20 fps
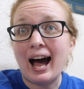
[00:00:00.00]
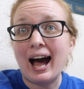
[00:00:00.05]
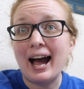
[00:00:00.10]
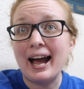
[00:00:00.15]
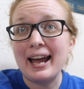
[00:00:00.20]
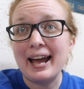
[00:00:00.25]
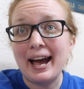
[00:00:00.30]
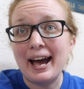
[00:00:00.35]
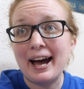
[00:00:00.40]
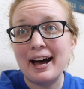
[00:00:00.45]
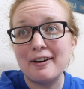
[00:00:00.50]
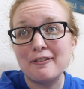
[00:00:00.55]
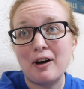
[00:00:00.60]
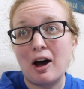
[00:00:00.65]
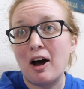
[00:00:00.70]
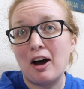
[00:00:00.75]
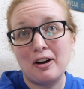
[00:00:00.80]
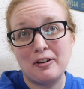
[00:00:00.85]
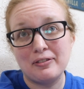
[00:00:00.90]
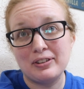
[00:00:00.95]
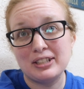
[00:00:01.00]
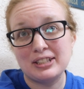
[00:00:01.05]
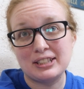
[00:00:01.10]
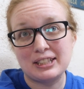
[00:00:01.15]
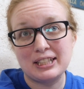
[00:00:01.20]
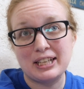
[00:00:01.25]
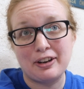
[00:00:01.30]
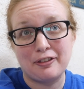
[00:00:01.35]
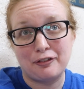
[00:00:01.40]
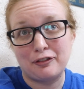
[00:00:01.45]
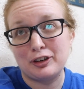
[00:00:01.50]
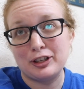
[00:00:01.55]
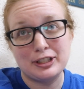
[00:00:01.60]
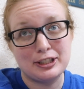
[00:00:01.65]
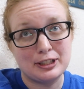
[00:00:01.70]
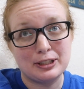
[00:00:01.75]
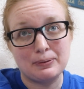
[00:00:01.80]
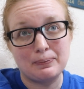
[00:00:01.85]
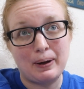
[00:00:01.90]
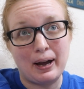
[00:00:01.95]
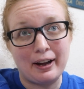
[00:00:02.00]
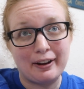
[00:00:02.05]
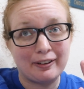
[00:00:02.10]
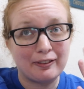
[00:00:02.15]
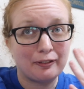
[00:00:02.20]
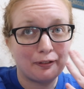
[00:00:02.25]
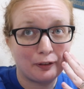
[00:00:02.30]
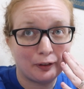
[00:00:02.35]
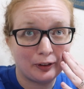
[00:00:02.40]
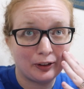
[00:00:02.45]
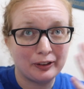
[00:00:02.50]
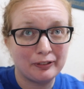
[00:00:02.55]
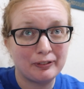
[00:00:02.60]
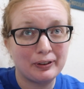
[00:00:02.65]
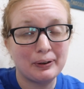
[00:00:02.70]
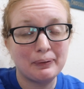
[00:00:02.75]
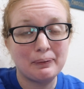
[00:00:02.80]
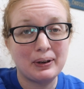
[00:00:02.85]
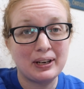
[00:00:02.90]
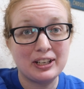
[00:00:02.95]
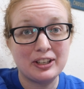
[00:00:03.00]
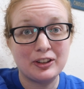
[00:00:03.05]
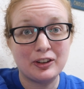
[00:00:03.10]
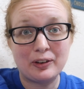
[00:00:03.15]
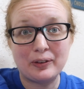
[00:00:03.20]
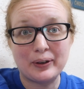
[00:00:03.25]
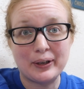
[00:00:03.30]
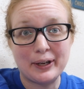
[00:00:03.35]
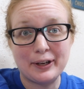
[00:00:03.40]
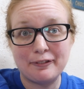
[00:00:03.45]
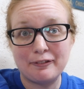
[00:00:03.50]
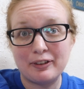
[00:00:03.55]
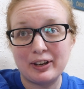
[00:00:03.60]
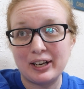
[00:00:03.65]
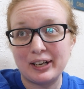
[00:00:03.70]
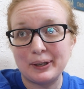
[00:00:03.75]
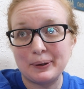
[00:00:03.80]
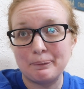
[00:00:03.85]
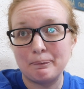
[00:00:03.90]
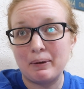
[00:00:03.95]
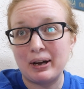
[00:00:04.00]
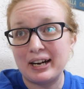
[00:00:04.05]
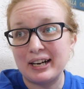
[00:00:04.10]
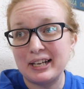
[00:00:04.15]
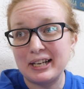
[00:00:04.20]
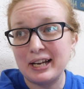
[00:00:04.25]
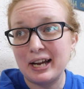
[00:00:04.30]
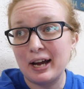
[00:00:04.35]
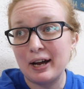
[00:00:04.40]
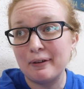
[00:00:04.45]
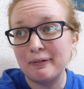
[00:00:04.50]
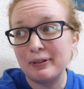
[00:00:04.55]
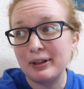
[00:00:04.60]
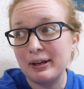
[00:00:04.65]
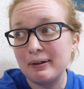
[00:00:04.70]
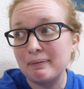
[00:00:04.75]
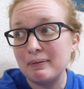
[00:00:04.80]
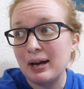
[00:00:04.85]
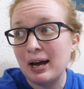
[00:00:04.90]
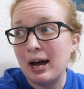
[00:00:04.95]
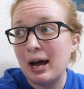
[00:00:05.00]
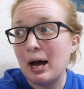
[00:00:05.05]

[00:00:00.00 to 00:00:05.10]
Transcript: I have obviously a freezer bag full of them and you don't get very many of them,